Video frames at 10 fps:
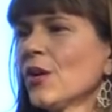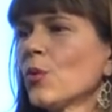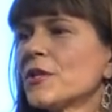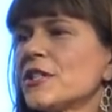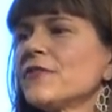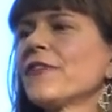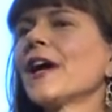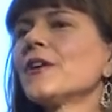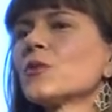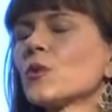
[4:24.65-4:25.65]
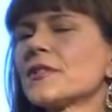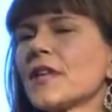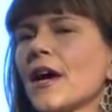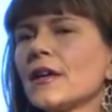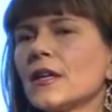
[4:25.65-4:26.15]
What she found was
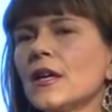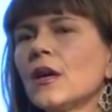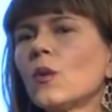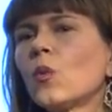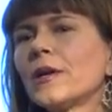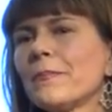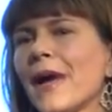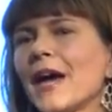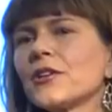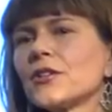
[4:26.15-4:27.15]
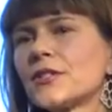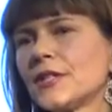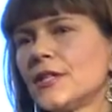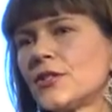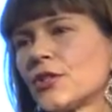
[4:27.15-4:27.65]
that what
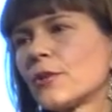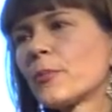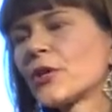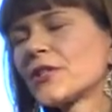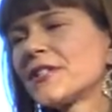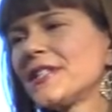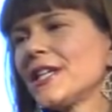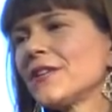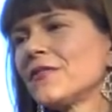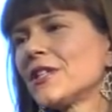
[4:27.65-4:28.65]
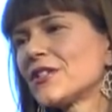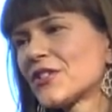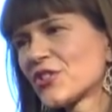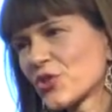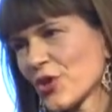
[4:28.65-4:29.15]
matters is your perceived
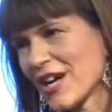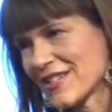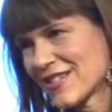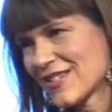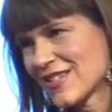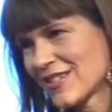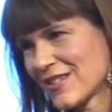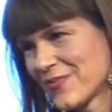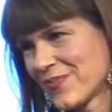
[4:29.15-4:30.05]
stress.